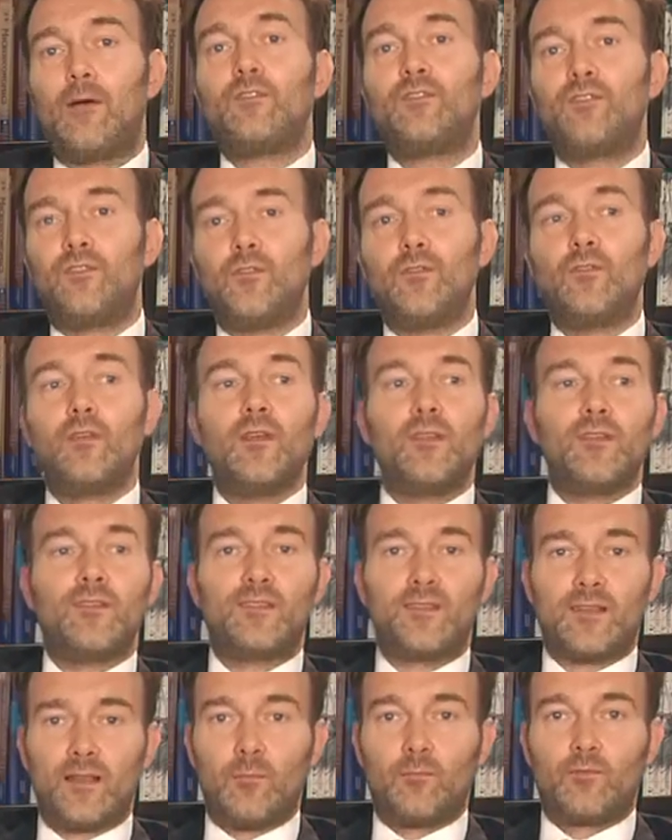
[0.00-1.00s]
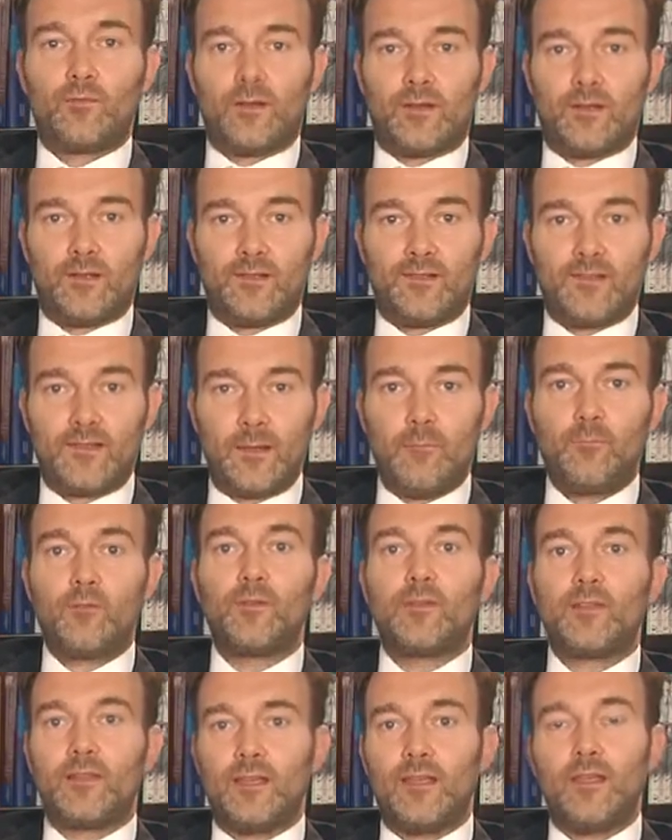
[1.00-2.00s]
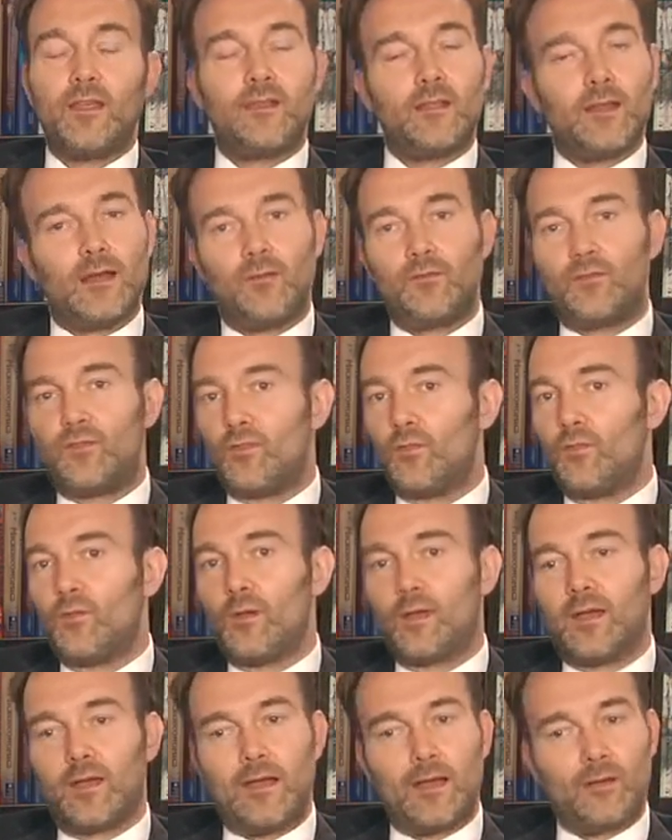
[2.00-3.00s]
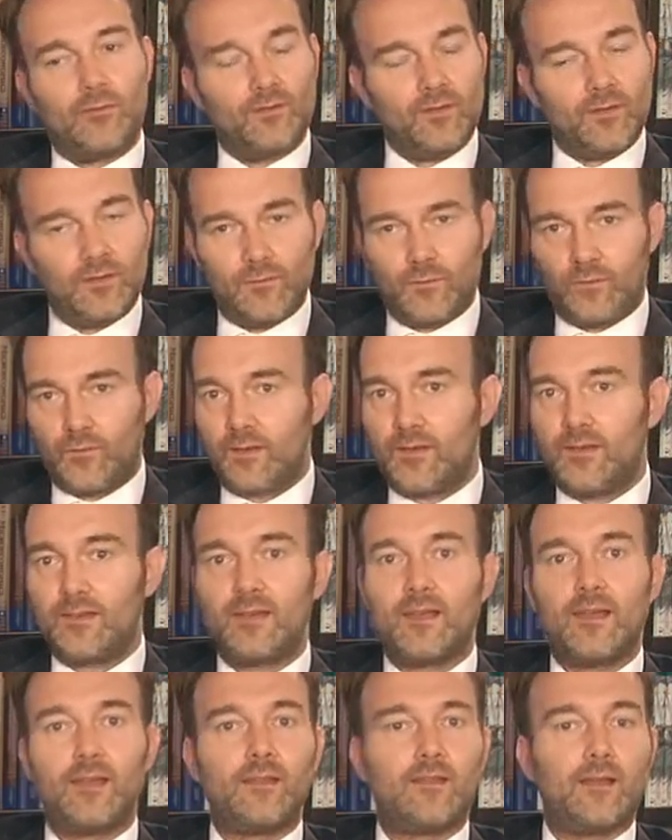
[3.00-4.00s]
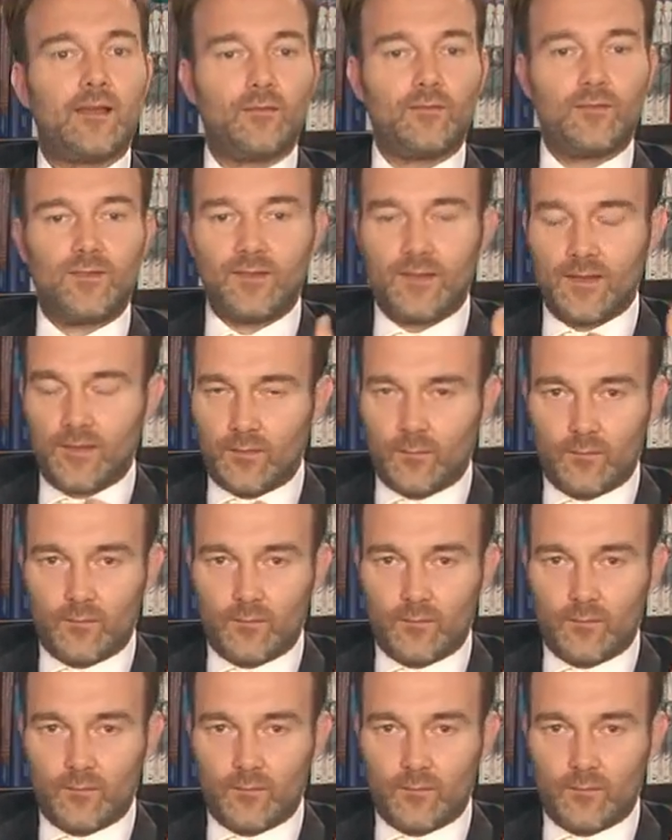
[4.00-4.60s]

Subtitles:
to sell products separately and how to differentiate, how to set the